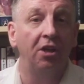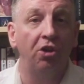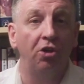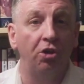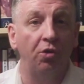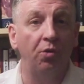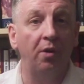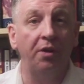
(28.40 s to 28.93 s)

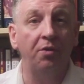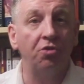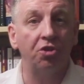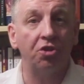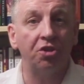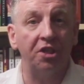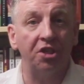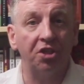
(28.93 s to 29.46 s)
Lulu
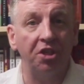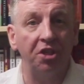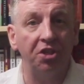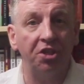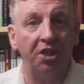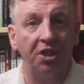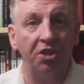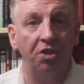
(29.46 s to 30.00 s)
just
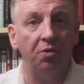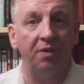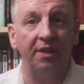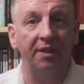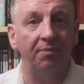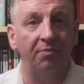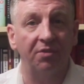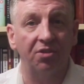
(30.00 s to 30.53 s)
discontinued
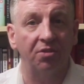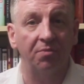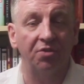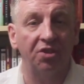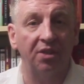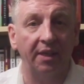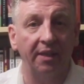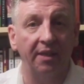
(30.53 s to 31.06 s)
it with some
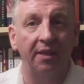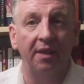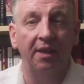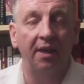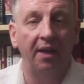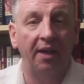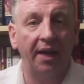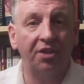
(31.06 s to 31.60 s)
silly
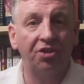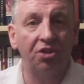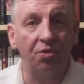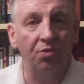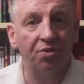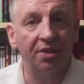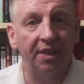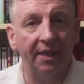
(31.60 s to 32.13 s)

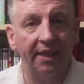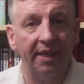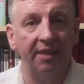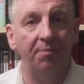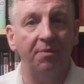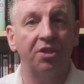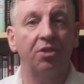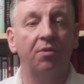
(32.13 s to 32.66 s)
excuse they
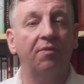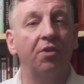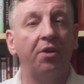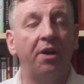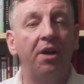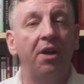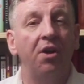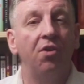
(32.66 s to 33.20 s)
gave me. So I've got
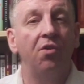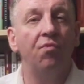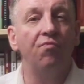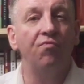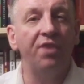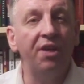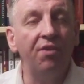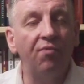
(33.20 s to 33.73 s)
to
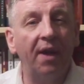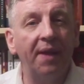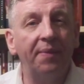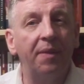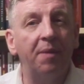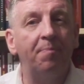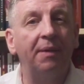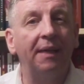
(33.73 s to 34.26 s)

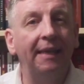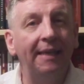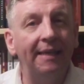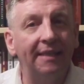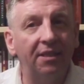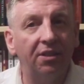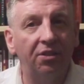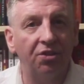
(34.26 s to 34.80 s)
rewrite the
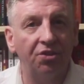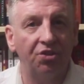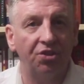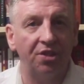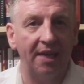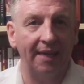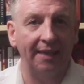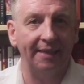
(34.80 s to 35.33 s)
political
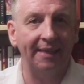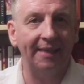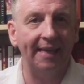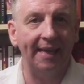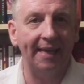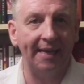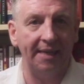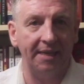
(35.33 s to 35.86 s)
side
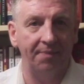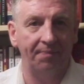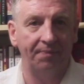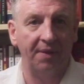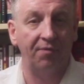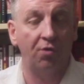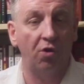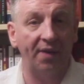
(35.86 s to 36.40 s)
again.
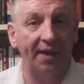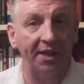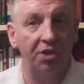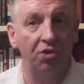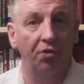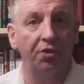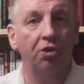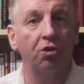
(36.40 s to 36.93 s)
I've already
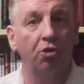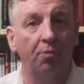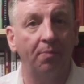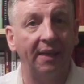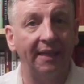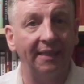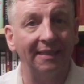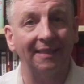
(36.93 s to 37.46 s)
done the
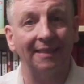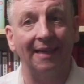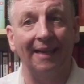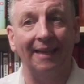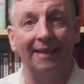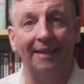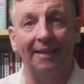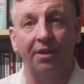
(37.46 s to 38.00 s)
clubland
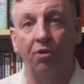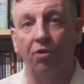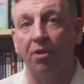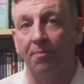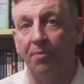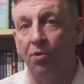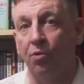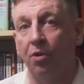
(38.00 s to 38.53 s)
side in another
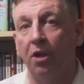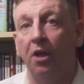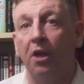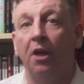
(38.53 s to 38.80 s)
book